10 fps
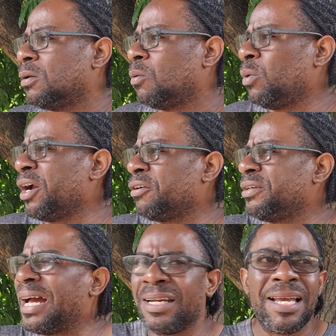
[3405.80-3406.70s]
where
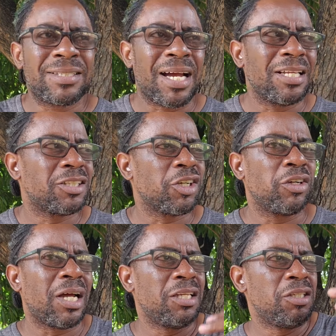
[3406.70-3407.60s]
Donna is
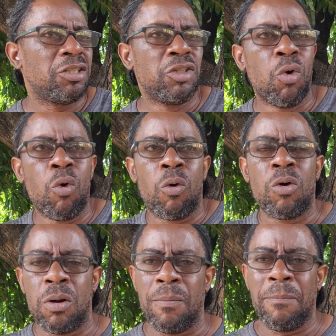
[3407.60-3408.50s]
concerned and you,
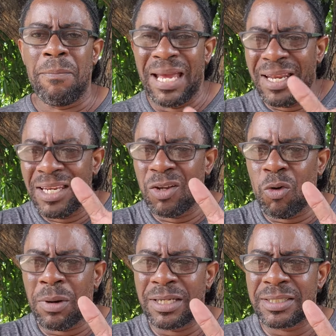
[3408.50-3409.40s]
Melin the
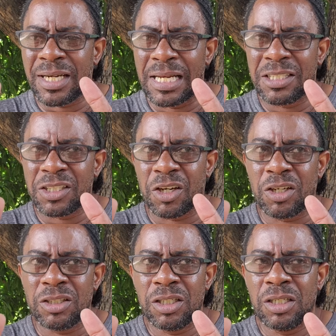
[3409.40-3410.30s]
woman, is
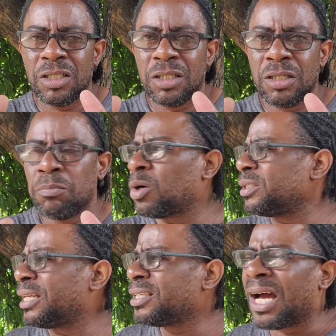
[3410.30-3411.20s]
concerned. But
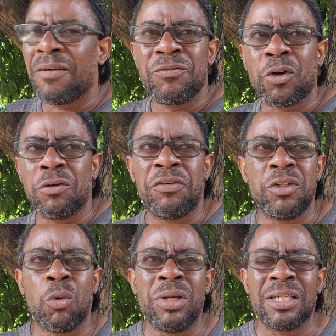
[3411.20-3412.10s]
Donna have nothing to
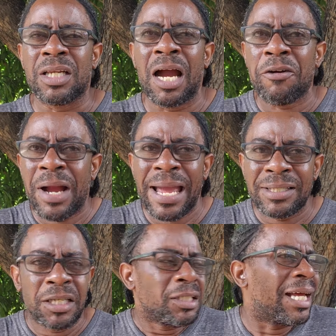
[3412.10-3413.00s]
do with it, all right?
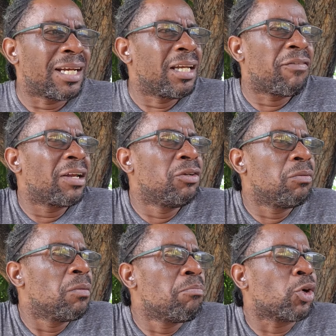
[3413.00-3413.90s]
Donna never
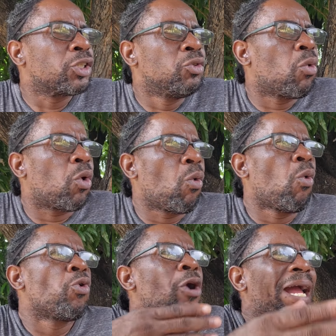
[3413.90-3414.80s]
must know
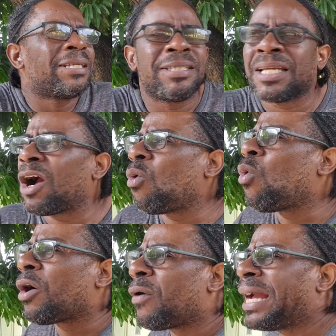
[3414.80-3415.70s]
who write it or
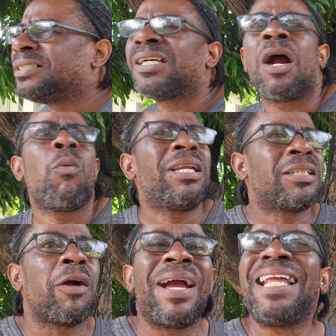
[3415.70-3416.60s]
who write it or when it
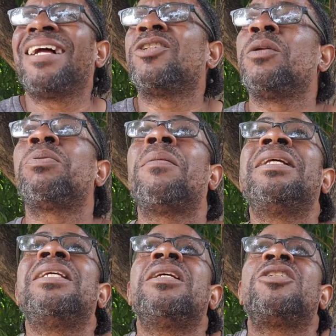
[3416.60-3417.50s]
write until
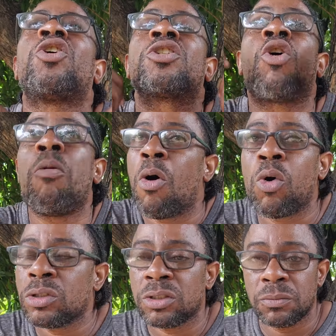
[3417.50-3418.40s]
probably just come
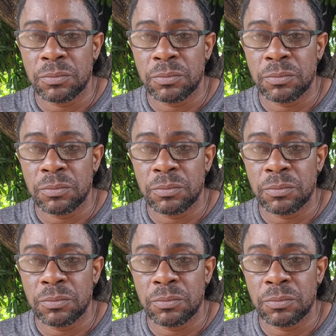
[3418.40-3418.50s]
out.